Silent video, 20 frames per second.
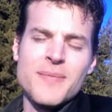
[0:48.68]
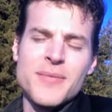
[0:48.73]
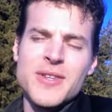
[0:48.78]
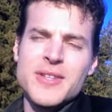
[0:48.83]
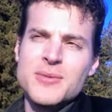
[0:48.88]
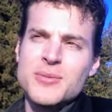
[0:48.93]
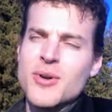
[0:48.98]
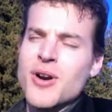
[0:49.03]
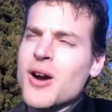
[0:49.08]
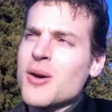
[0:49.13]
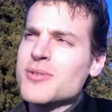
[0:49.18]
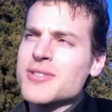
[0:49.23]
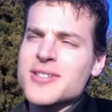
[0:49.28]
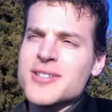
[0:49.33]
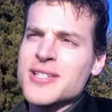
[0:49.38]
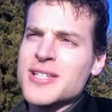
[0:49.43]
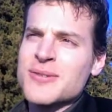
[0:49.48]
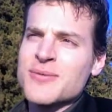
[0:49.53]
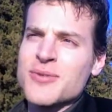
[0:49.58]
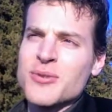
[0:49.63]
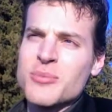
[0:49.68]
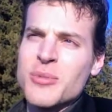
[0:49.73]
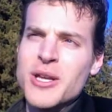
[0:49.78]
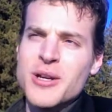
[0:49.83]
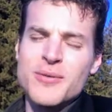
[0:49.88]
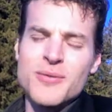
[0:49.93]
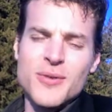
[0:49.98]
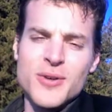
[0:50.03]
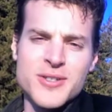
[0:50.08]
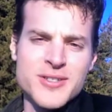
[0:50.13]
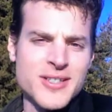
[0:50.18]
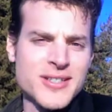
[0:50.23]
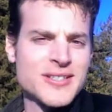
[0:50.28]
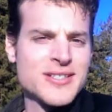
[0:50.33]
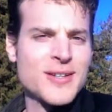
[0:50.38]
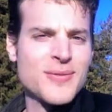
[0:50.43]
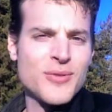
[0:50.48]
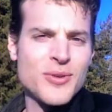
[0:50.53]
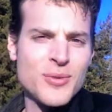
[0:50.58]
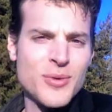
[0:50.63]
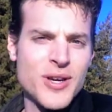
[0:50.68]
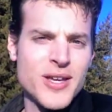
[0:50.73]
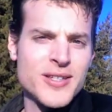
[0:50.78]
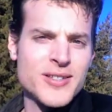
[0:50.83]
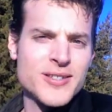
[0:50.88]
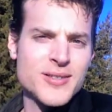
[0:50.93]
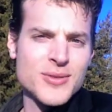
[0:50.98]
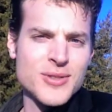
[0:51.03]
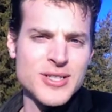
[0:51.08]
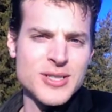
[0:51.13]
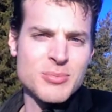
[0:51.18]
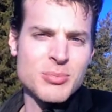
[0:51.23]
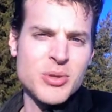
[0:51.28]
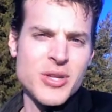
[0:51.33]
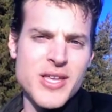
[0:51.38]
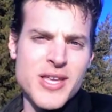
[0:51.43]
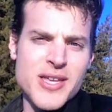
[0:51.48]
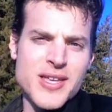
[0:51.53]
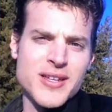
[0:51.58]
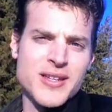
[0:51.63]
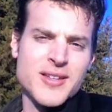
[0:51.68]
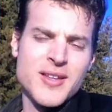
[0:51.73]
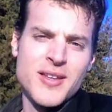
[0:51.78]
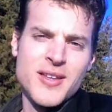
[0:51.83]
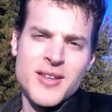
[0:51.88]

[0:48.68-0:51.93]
is we're always looking for metaphors, like different ways to explain